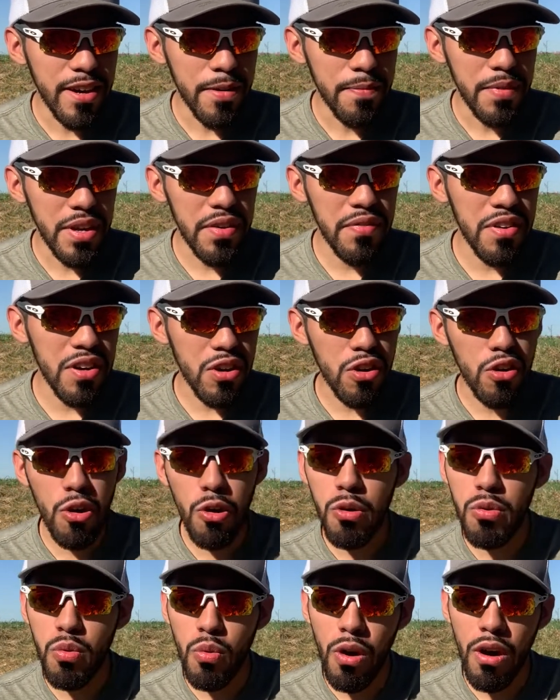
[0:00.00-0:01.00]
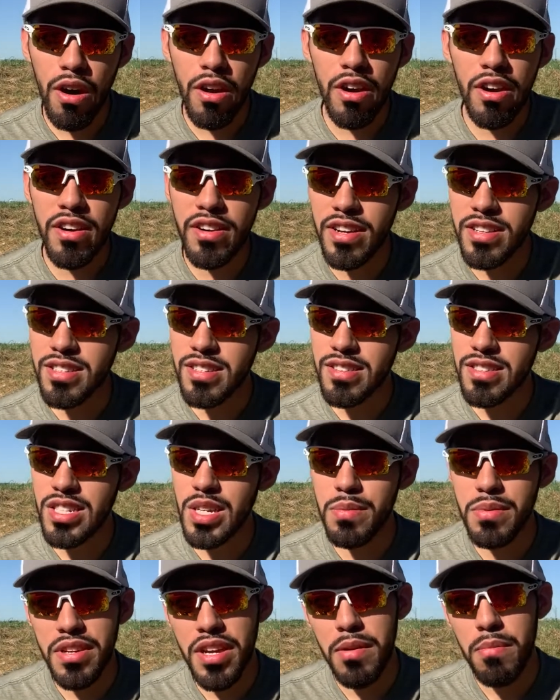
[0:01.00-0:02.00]
even in cold water, it doesn't
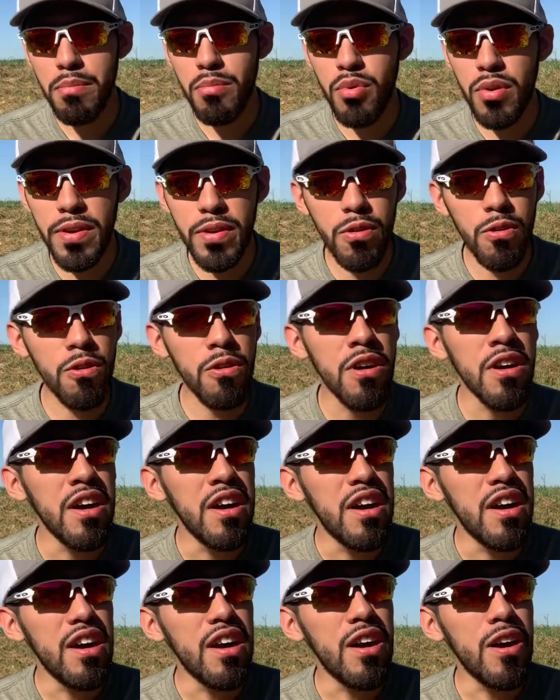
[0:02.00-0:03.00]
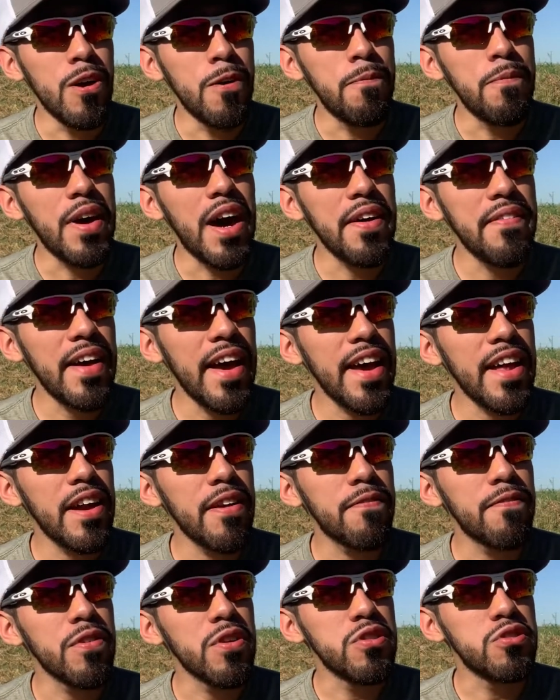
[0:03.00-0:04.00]
seem to get brittle. I've had it
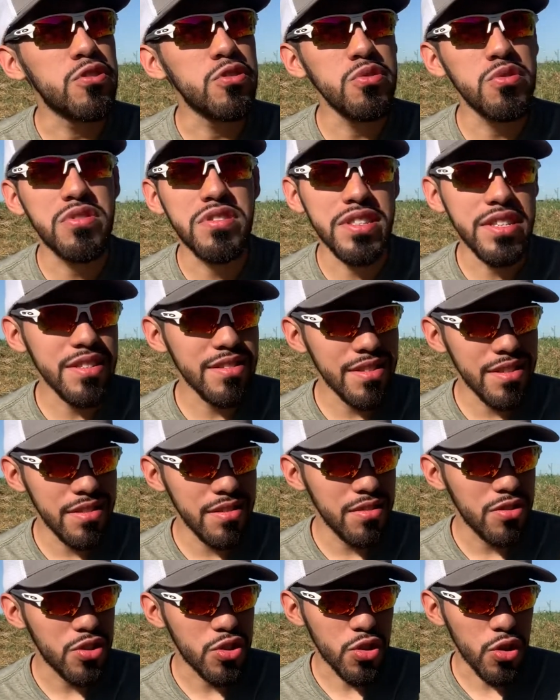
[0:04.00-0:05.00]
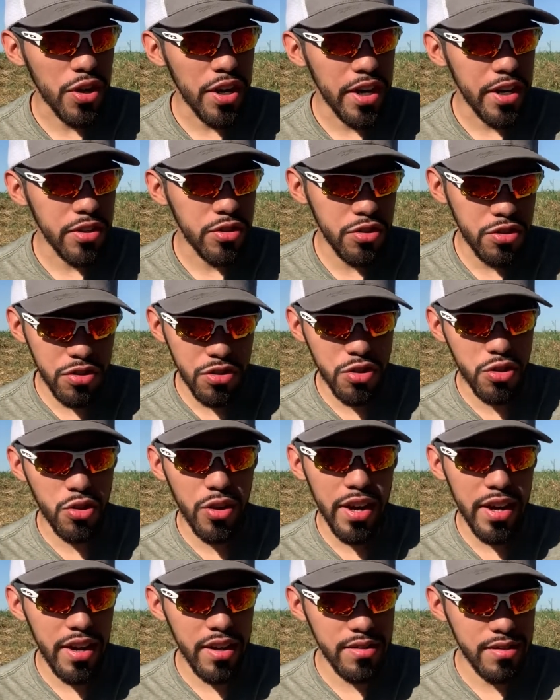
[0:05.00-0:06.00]
for 2 seasons straight, just to
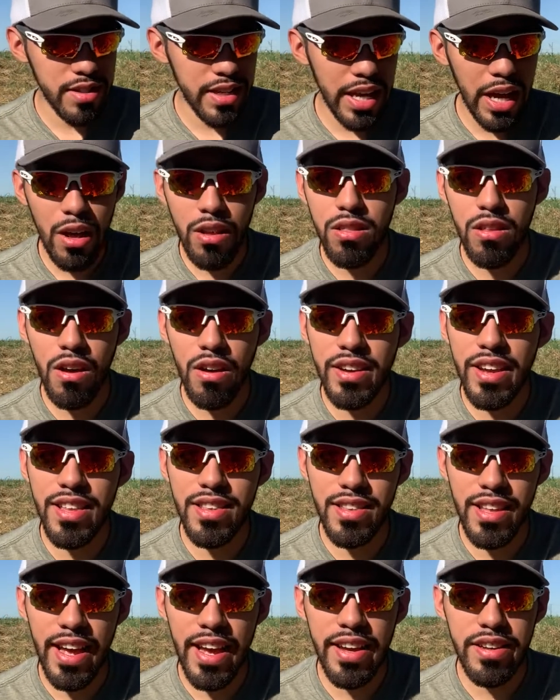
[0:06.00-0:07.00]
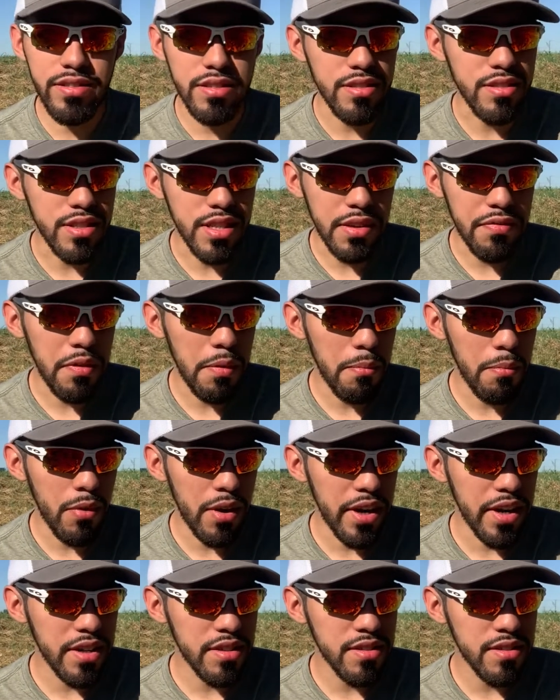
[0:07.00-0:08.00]
try to see how long it lasts, to see if it
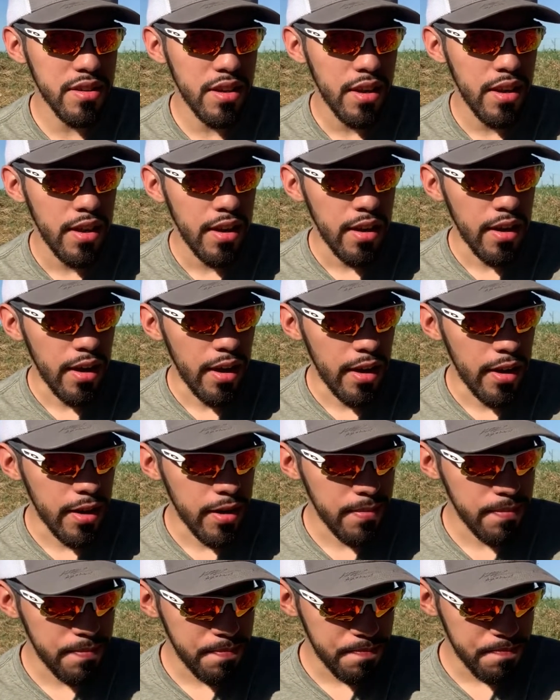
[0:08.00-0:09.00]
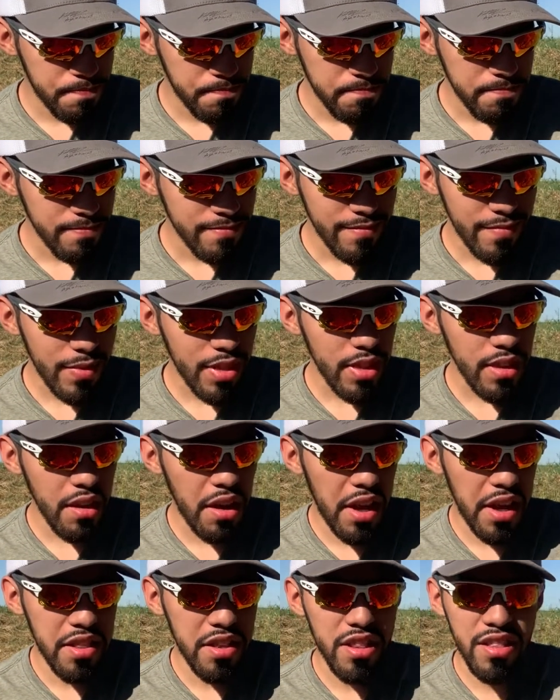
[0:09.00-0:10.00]
breaks. And
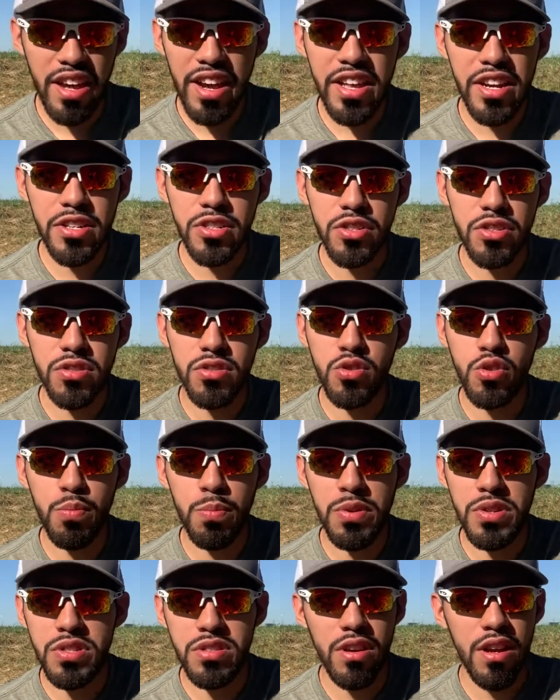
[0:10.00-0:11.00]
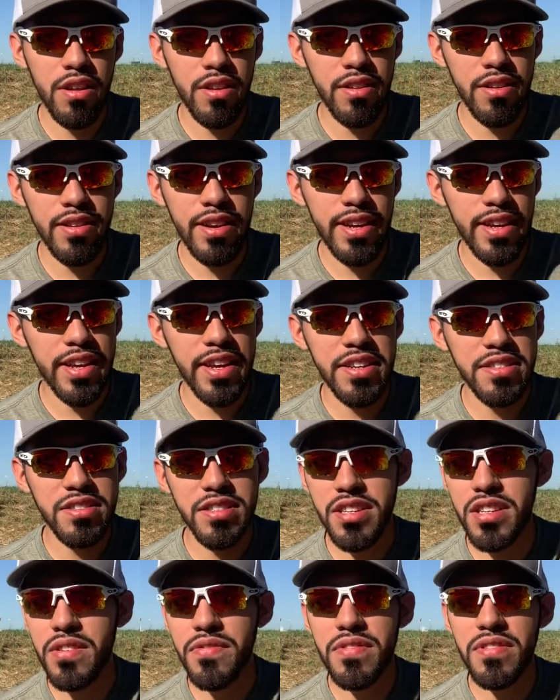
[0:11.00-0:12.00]
the line is just super solid. I can't say
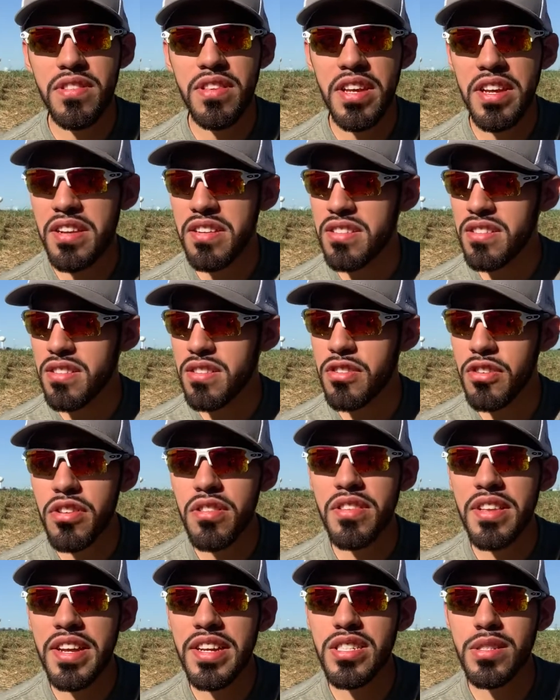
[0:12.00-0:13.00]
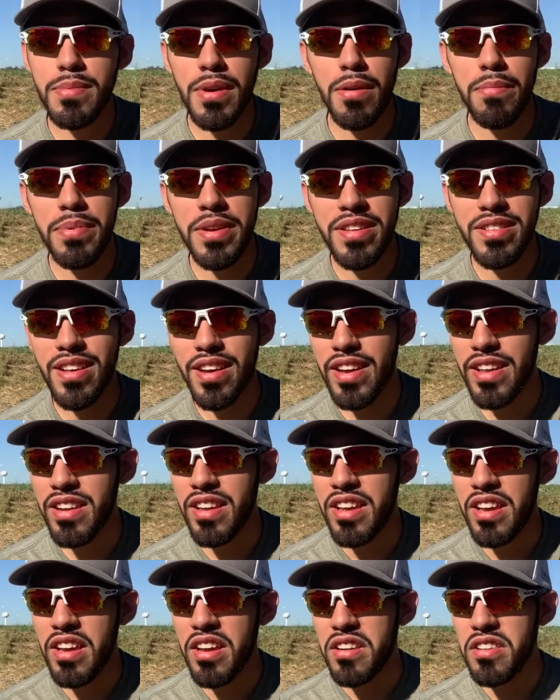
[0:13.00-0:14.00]
enough good things about P-line.
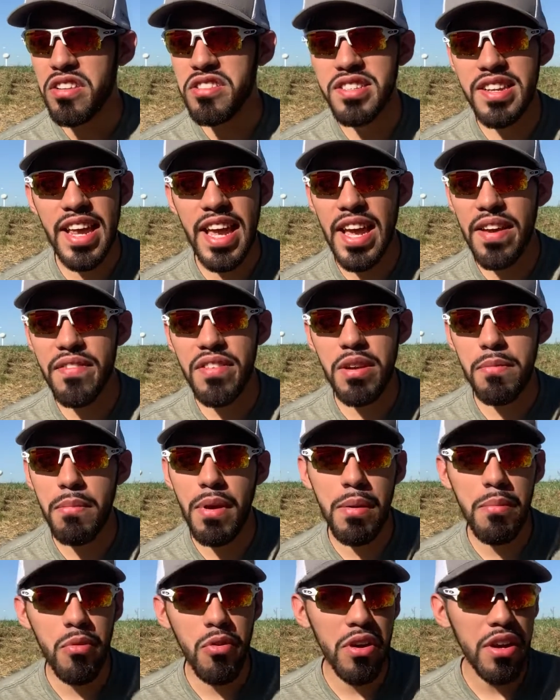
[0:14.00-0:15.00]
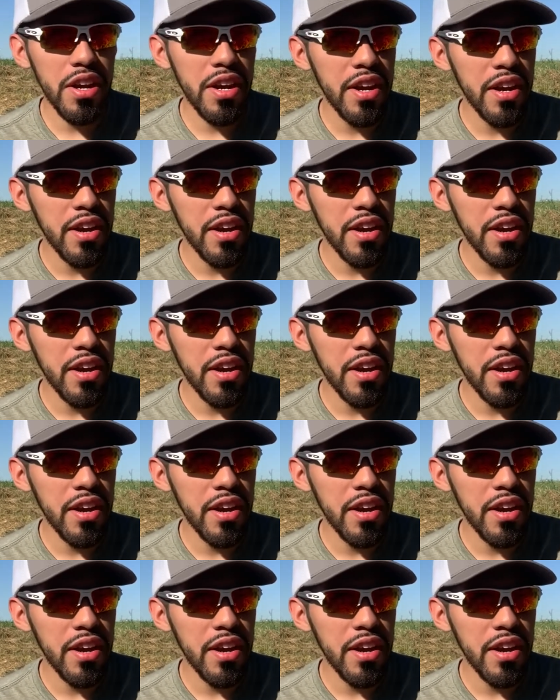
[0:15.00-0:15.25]
It doesn't have any memory.